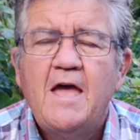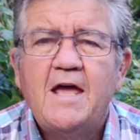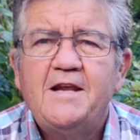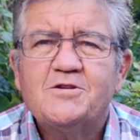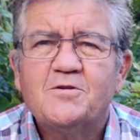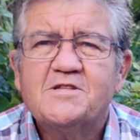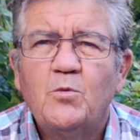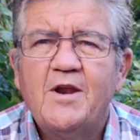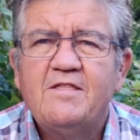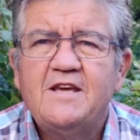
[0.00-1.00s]
And he's also
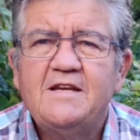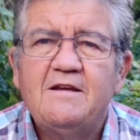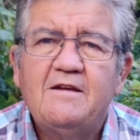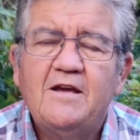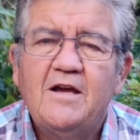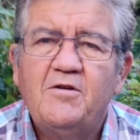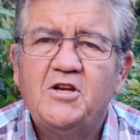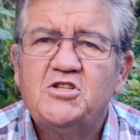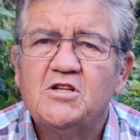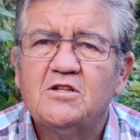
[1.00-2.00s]
one of the
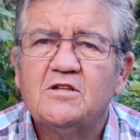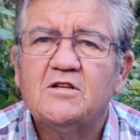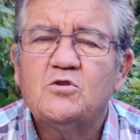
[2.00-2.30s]
original